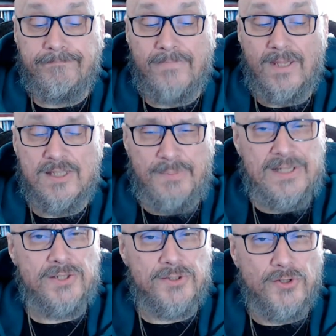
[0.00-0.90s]

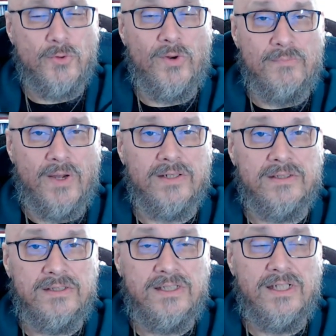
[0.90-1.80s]
Speedster win
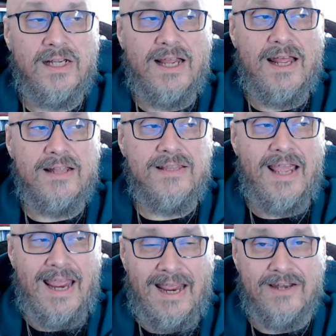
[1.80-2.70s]
button, and they
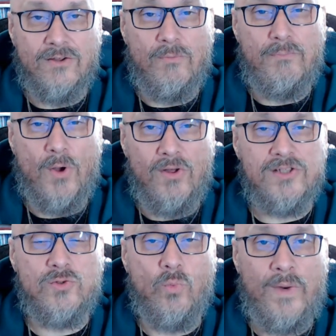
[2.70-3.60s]
handle
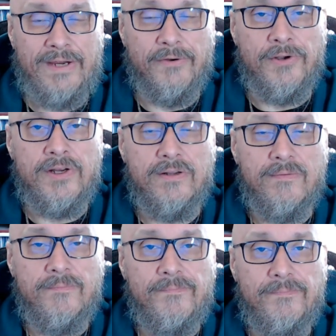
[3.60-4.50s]
bullets weird.
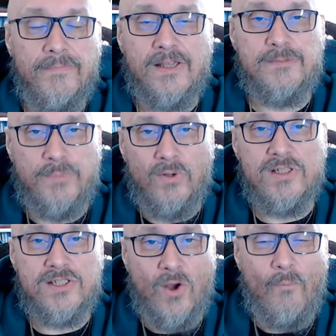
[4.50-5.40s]
Because
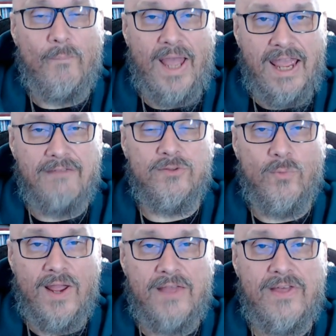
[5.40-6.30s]
bullets don't behave the
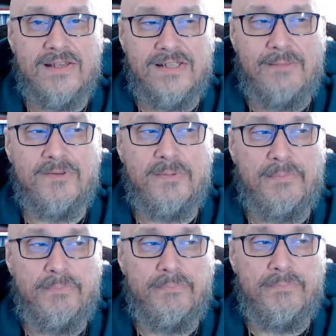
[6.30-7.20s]
way they seem to
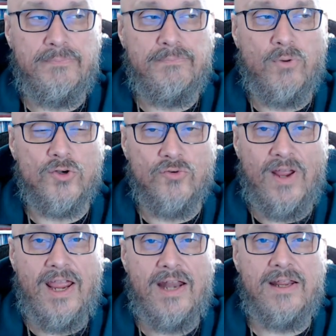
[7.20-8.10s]
be
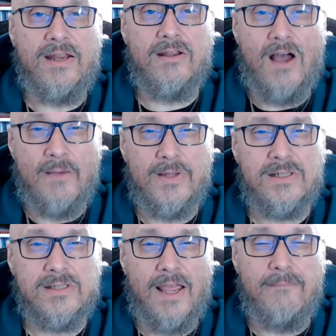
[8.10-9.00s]
portrayed in
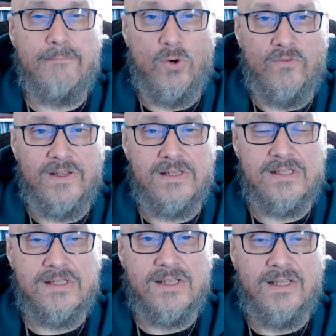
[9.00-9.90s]
comics and
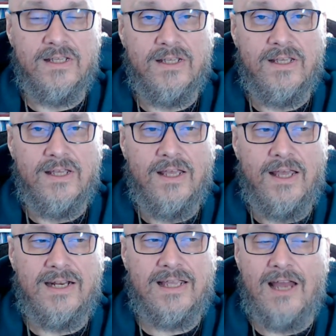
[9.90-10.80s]
movies.
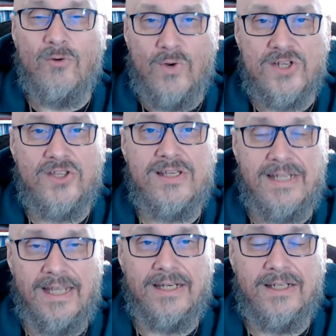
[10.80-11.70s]
And I kind of wish they did.